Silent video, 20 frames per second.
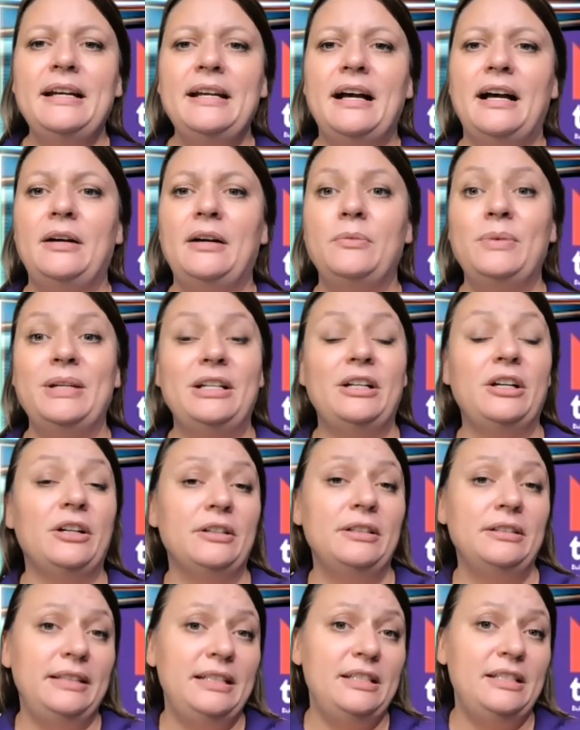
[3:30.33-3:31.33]
Uh, we
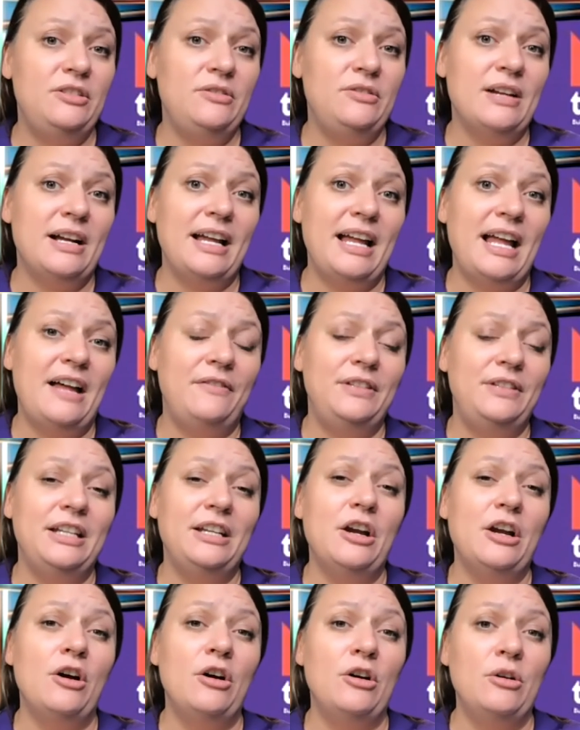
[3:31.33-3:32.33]
currently do not have
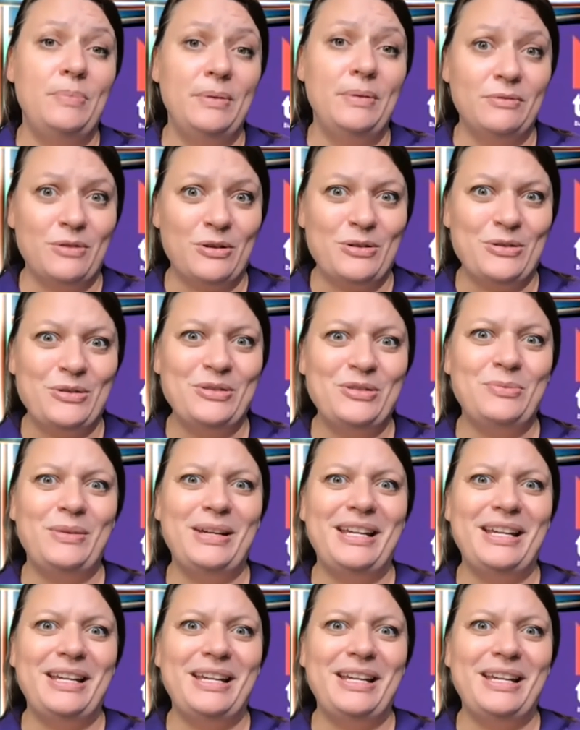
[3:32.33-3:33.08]
any open roles.